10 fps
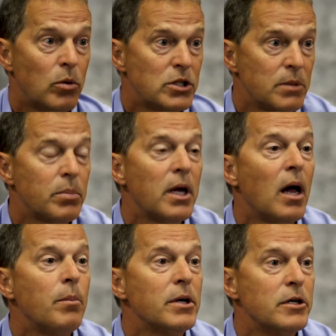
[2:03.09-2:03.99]
Are we simply
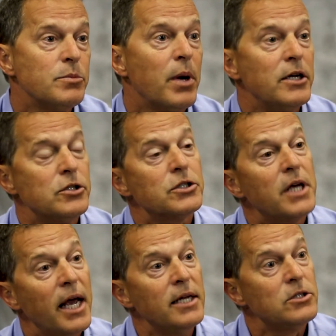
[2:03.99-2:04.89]
helping these patients
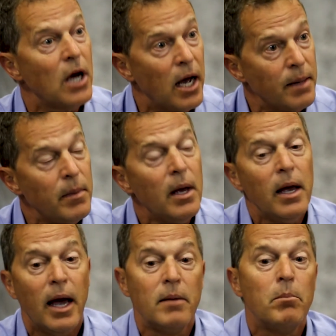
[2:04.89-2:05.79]
gain time
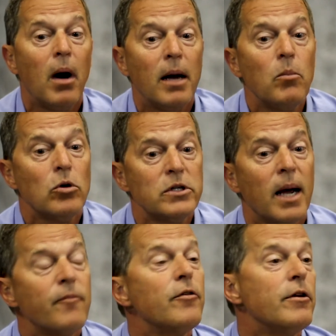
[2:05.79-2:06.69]
and buy more
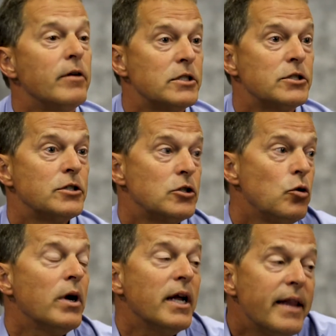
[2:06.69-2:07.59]
time for their existing
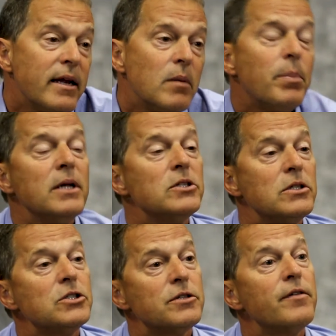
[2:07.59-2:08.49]
joint? And that depends on
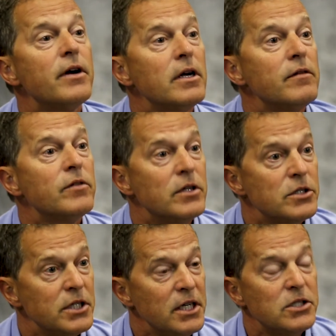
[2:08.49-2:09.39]
the severity of the
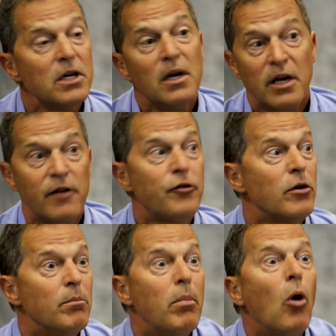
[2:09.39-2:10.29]
disease. If you're
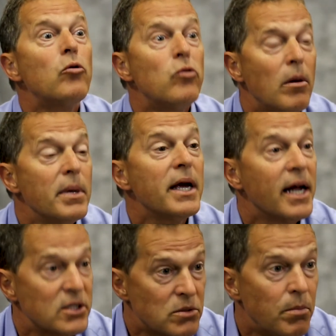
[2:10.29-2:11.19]
bone rubbing
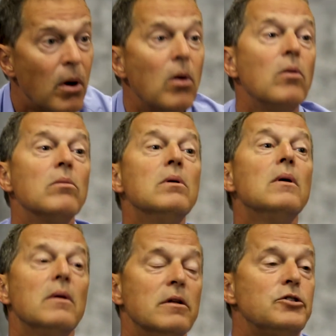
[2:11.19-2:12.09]
against bone,
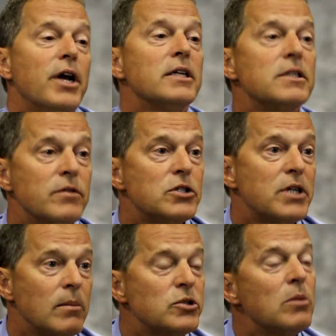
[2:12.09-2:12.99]
the chance of a
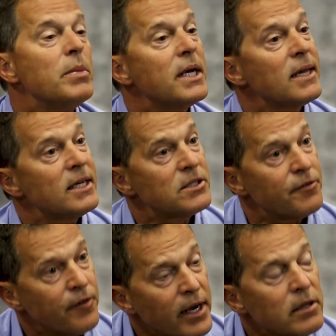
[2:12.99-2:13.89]
stem cell being less
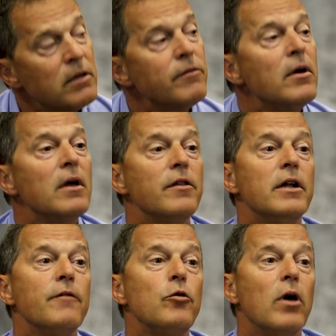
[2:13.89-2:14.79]
effective
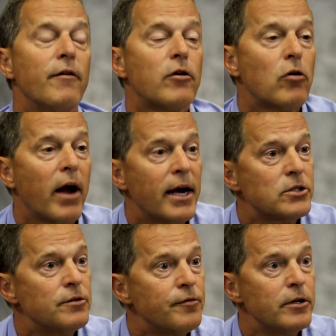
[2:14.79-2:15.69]
than if you have
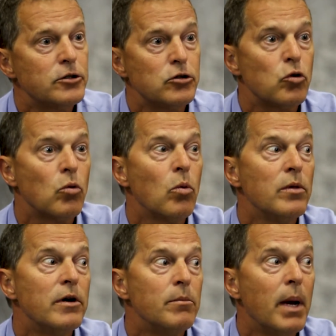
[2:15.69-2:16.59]
cracks or fissures or
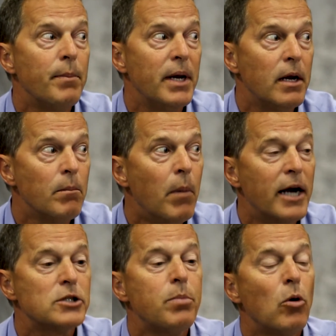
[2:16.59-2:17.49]
there may be
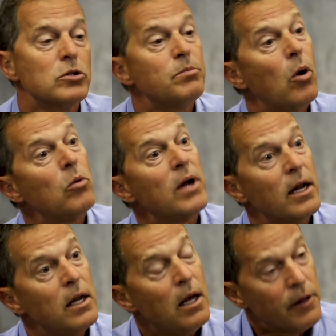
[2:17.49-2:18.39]
exposed bone
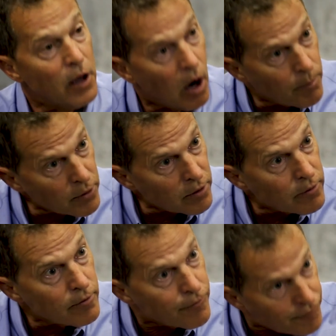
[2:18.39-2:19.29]
on the upper
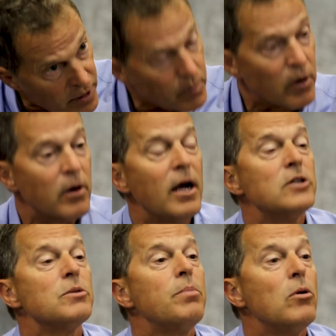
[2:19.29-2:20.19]
femur
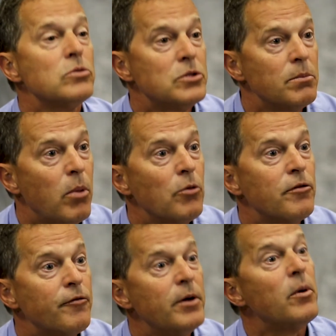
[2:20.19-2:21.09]
as opposed to both the
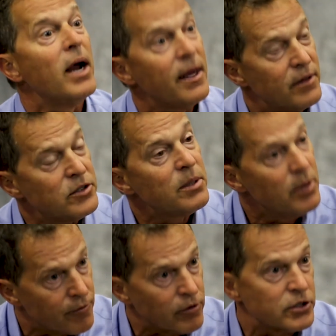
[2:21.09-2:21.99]
femur and the
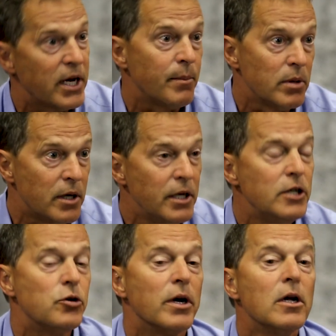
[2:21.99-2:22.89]
tibia, for example, in a knee
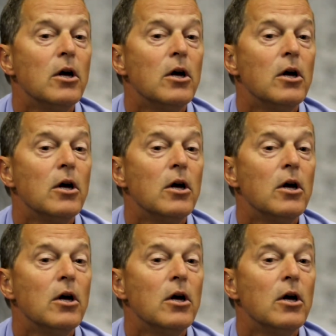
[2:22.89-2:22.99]
joint.